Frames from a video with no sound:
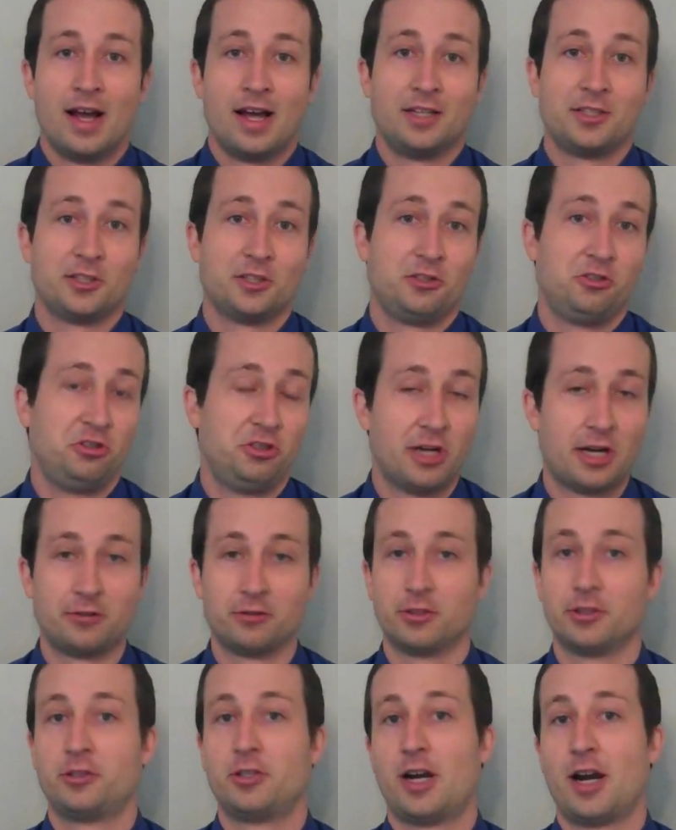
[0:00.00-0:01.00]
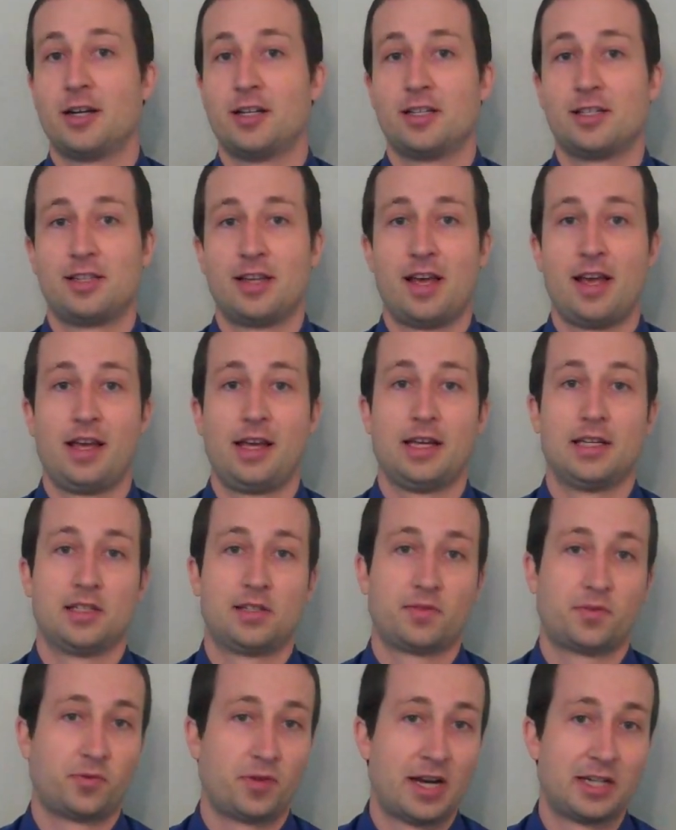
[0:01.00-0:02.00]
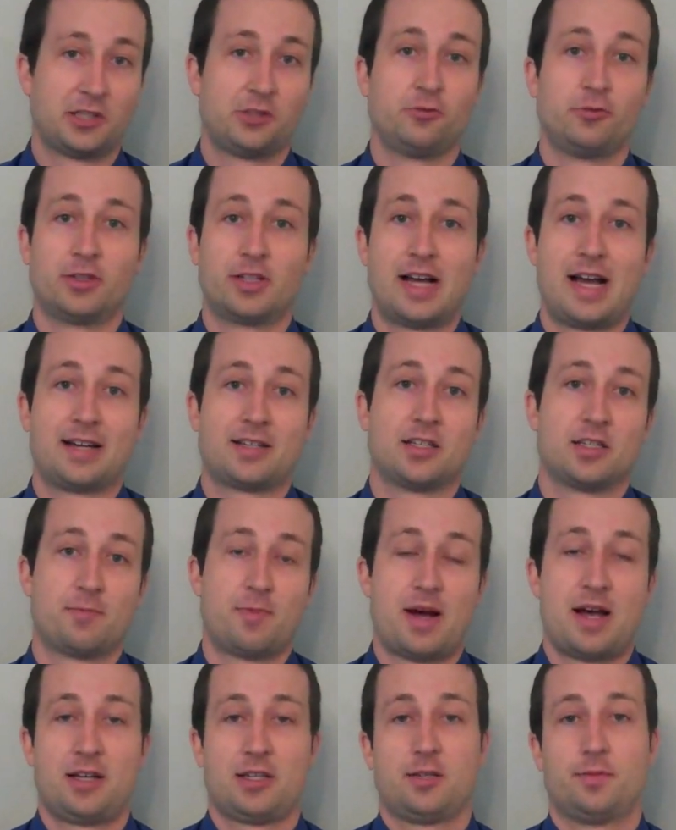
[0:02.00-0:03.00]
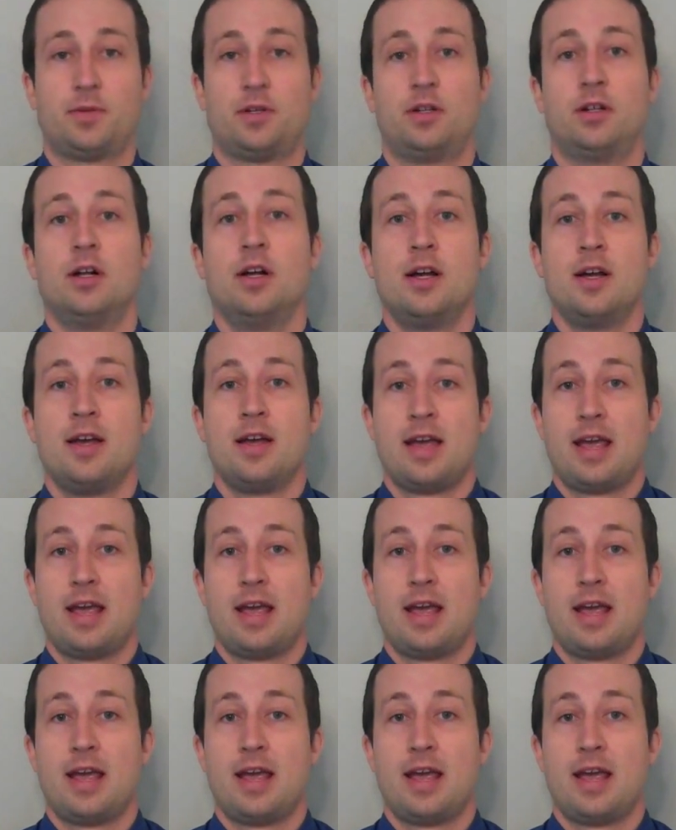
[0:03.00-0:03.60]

and just generally tried to stay as fresh and relaxed as possible.